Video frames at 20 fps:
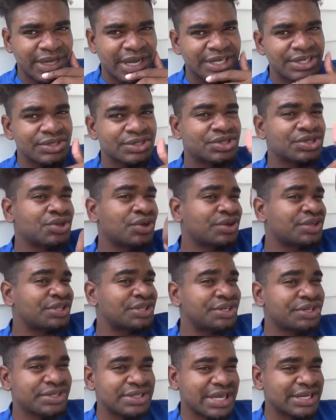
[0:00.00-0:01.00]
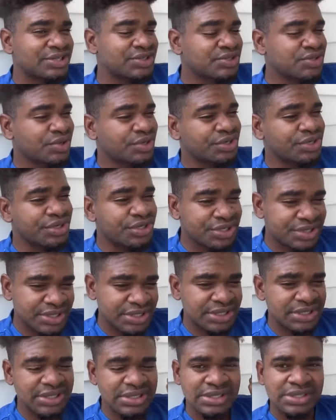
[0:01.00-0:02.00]
And you saw the nurse, and you saw the
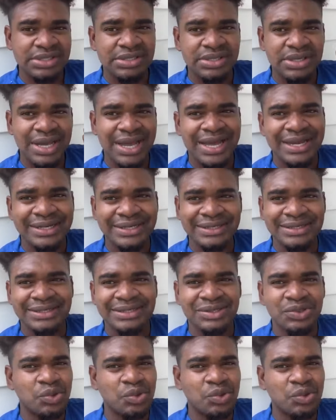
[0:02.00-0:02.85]
nurses had a,